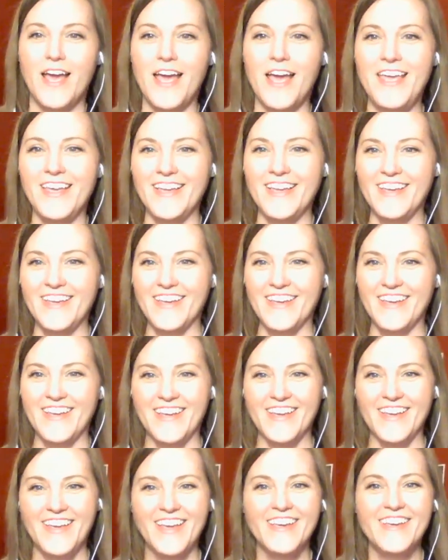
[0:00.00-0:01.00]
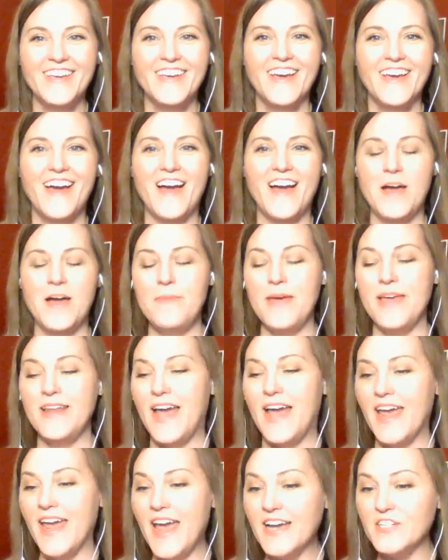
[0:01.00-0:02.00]
um, and
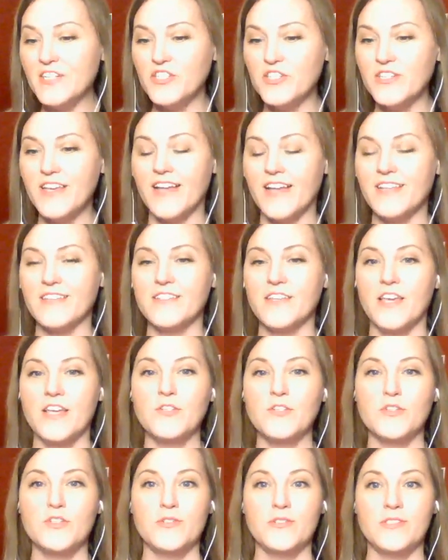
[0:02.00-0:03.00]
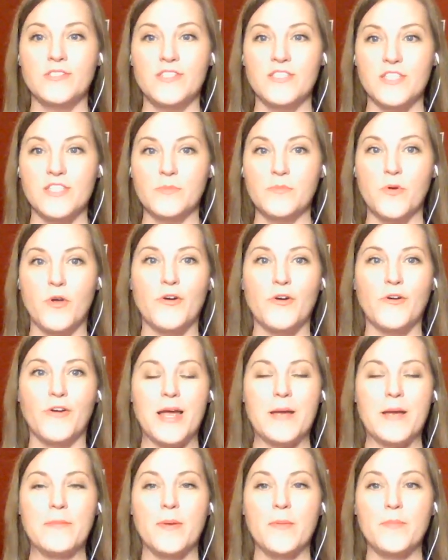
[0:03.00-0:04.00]
I actually got introduced to this
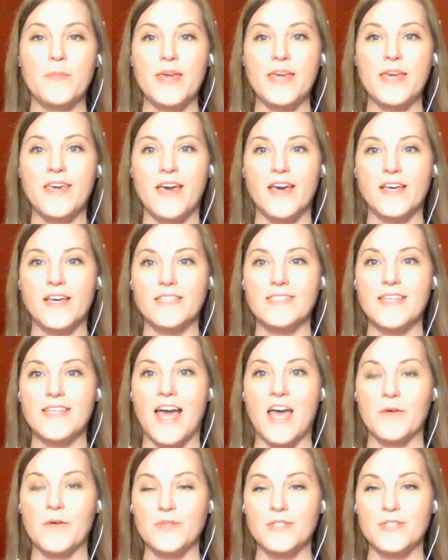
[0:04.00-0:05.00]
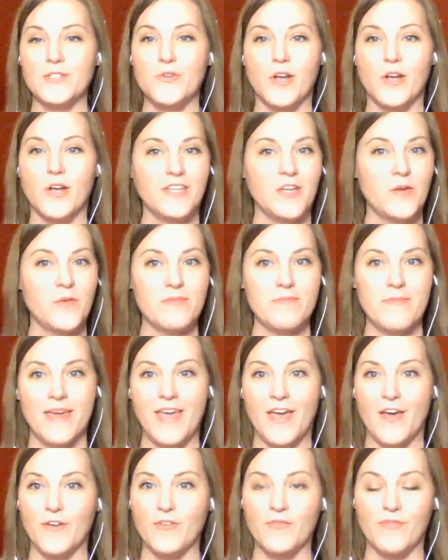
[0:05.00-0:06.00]
program because I was struggling with my
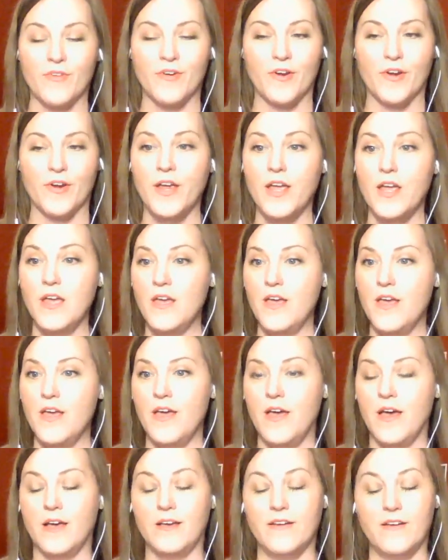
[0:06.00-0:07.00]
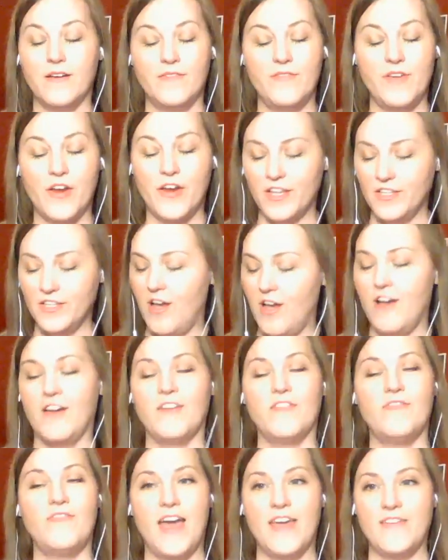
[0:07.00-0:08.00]
health for a very
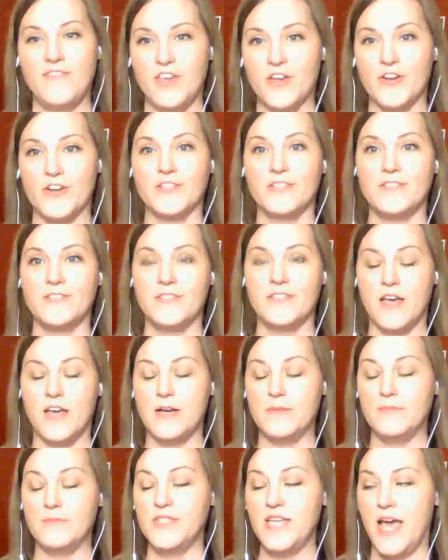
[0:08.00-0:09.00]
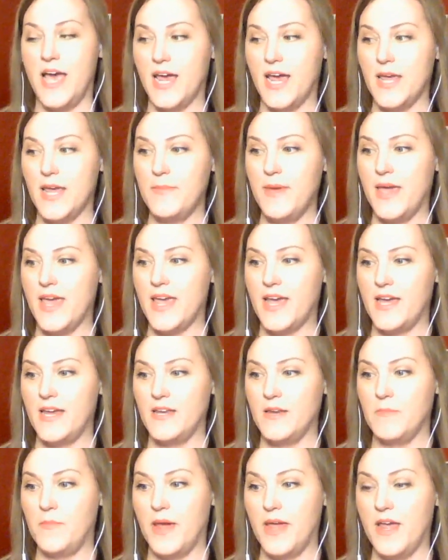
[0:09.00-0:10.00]
long five years um, time
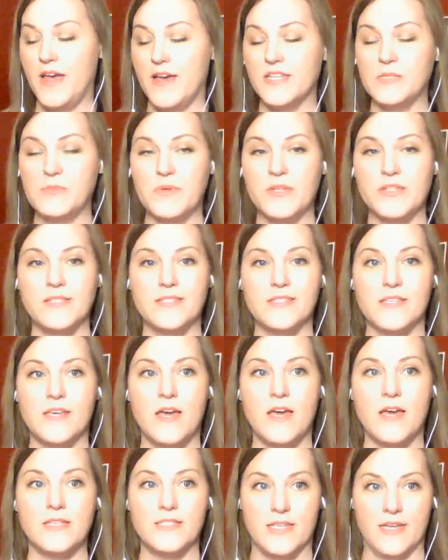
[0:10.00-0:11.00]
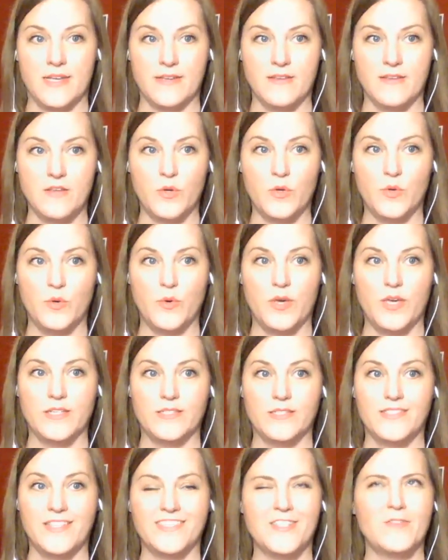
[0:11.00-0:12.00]
and my husband's cousin who
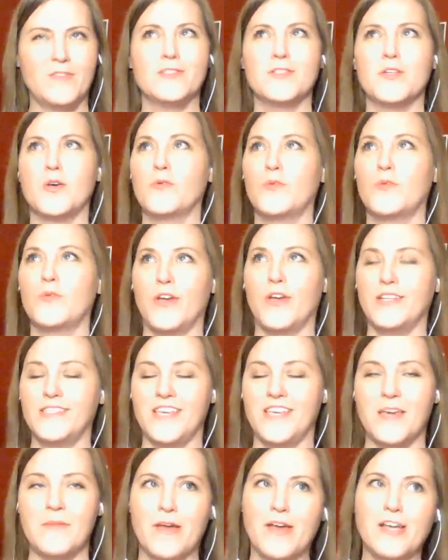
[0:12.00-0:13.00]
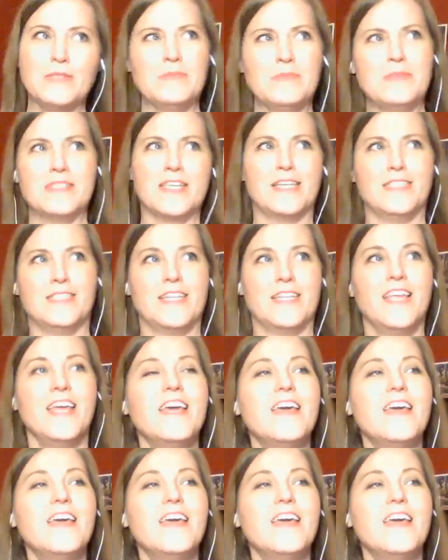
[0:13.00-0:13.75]
is that sounds so crazy my husband's cousin